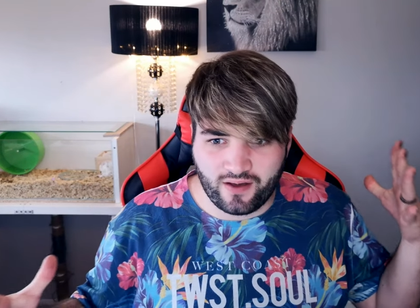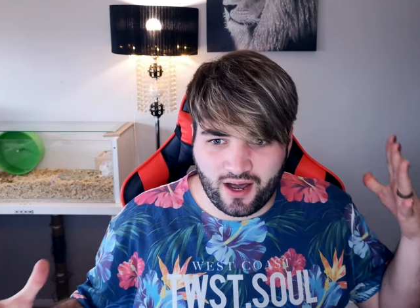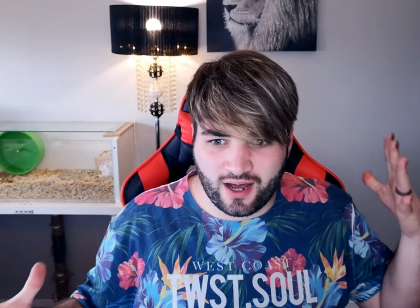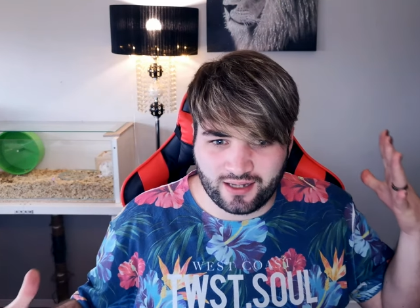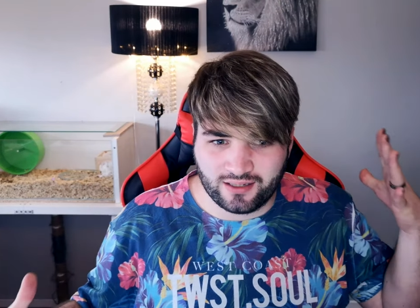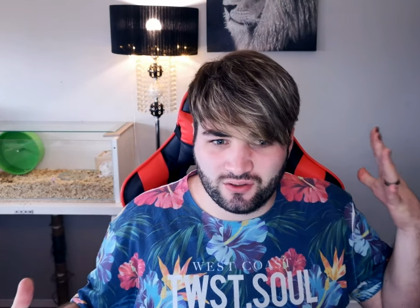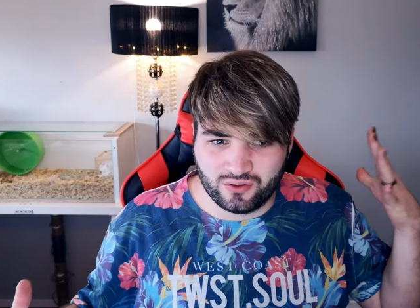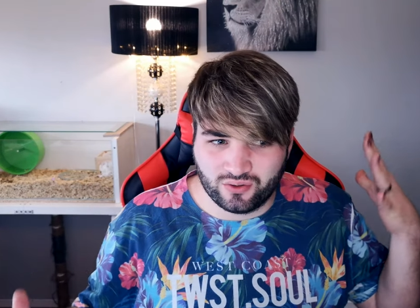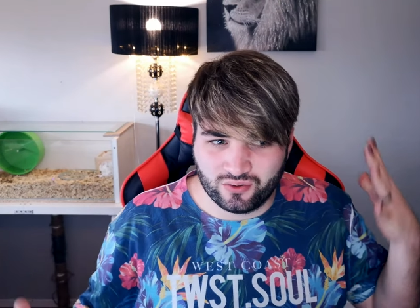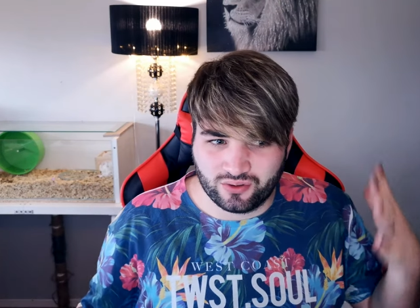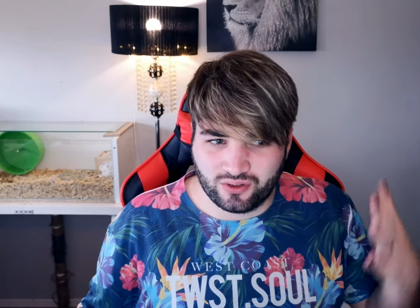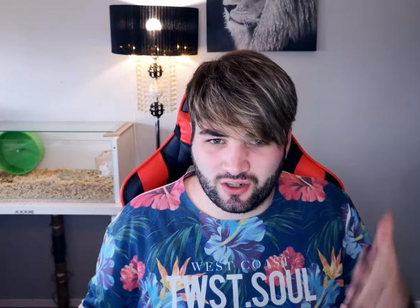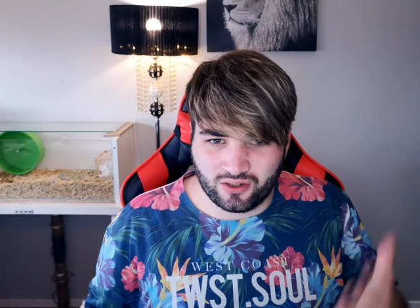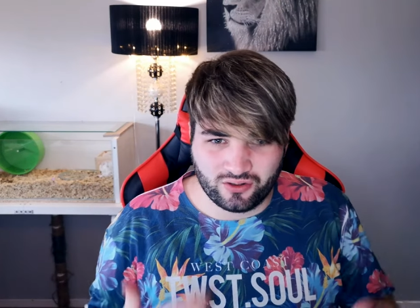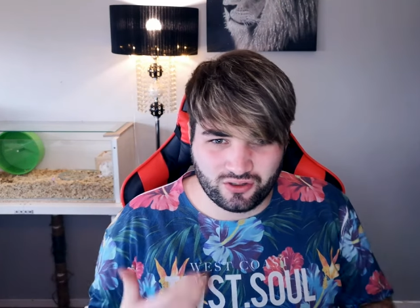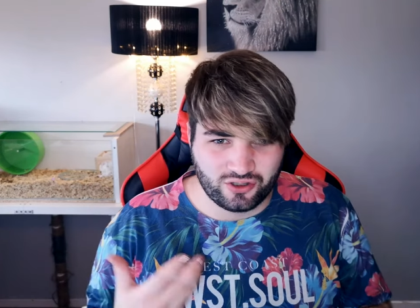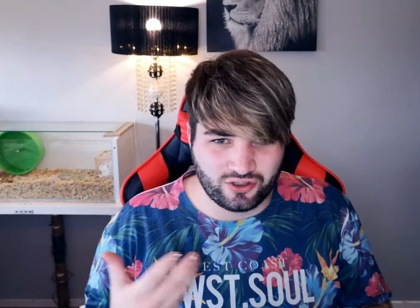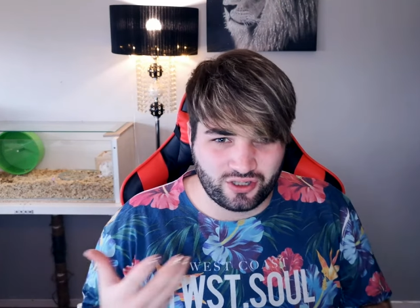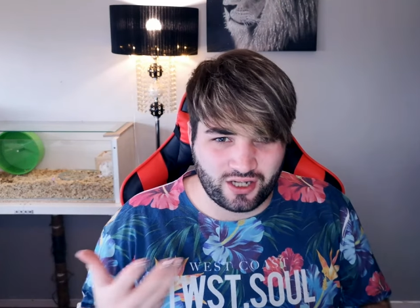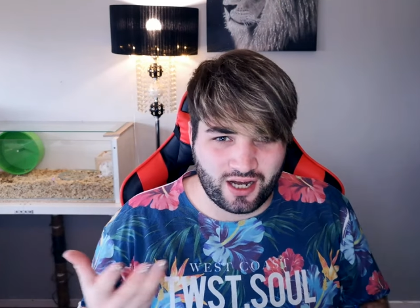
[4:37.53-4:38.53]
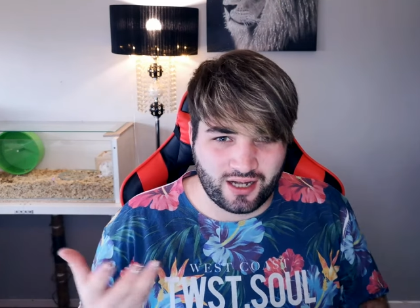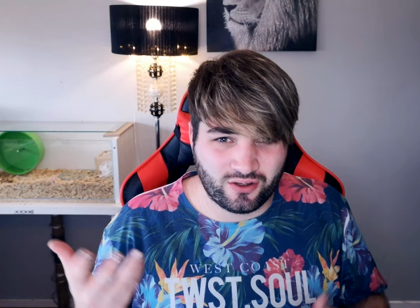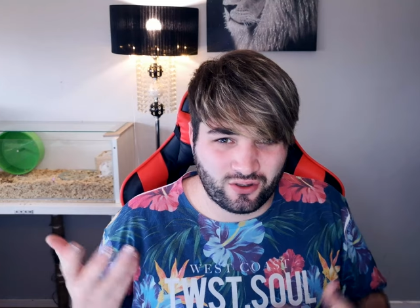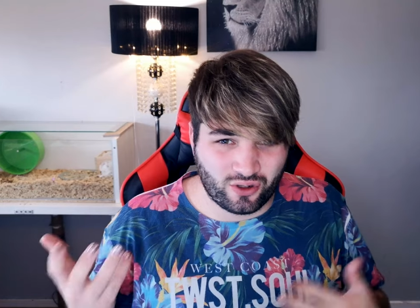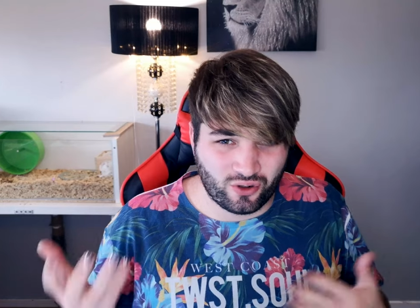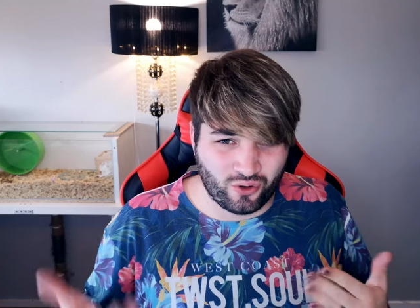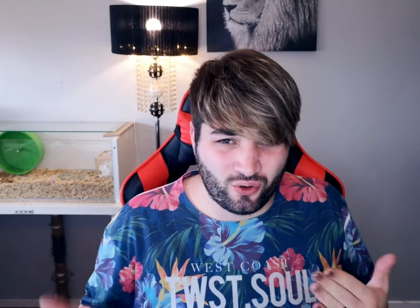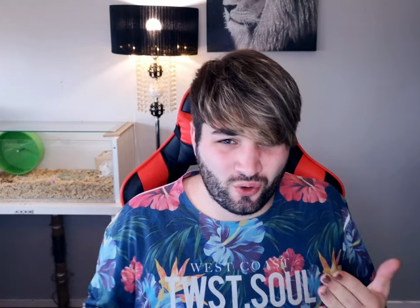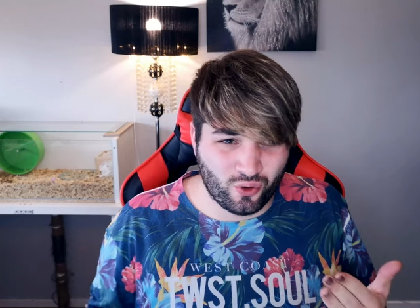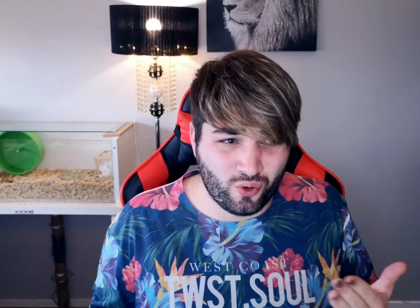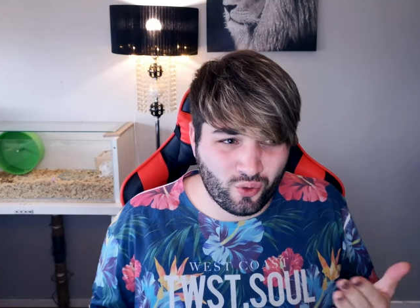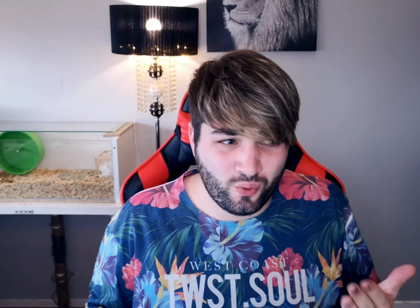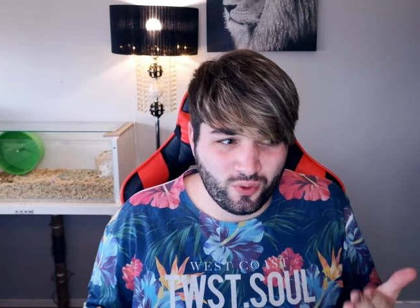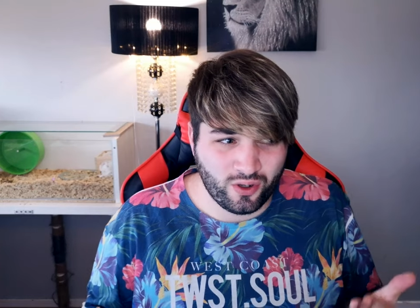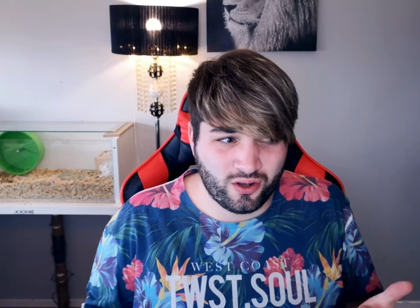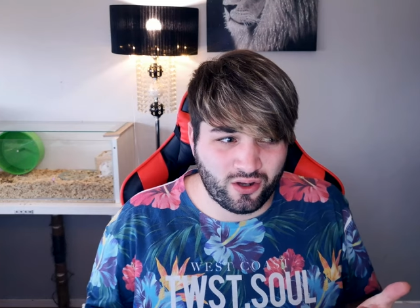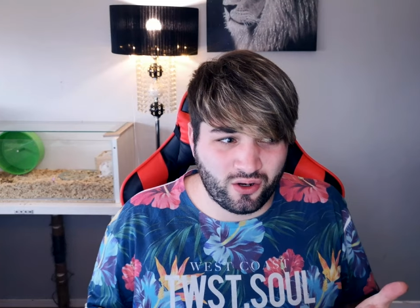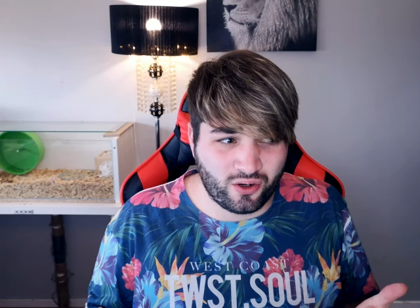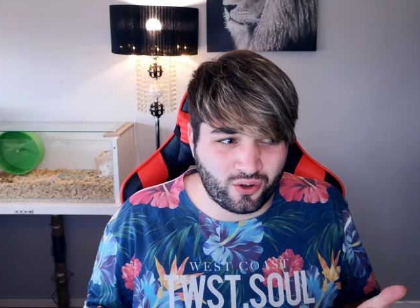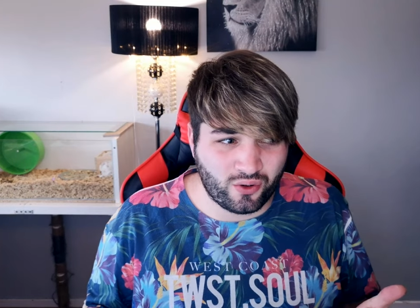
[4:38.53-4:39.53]
and don't understand or know where
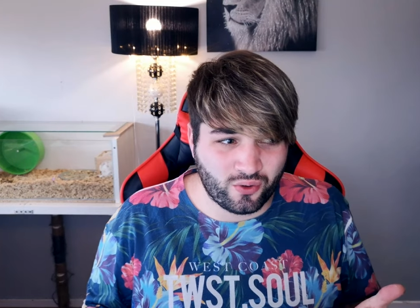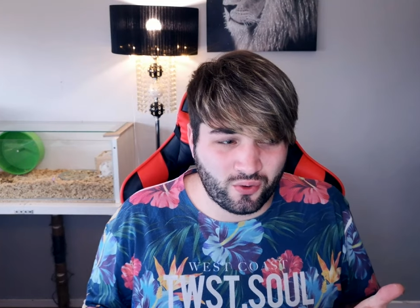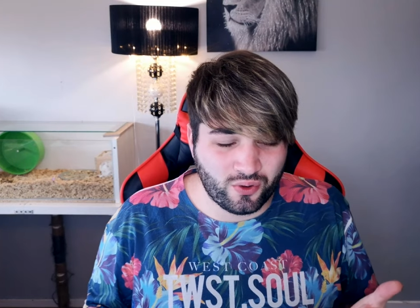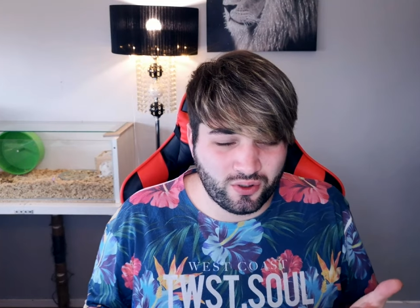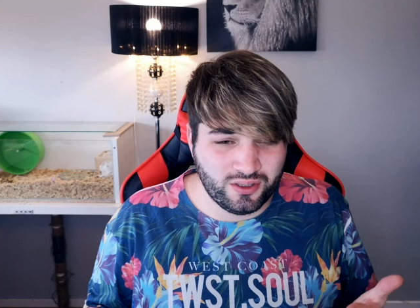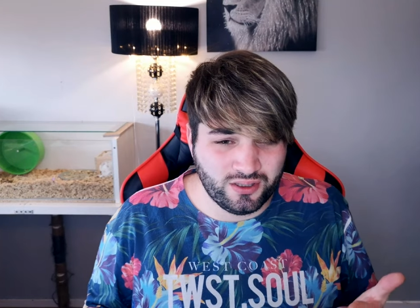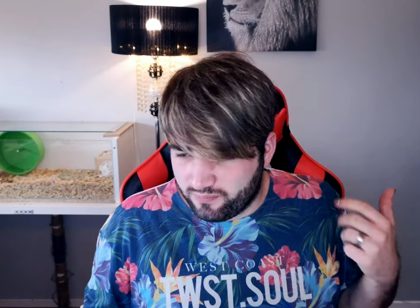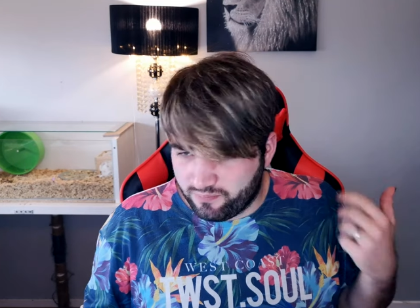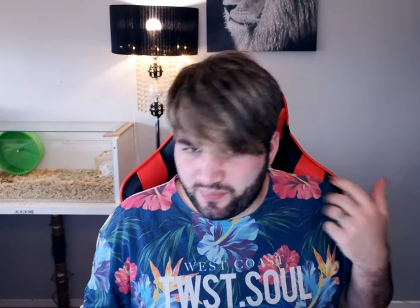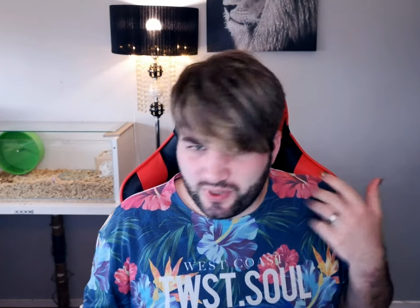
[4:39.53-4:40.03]
they're going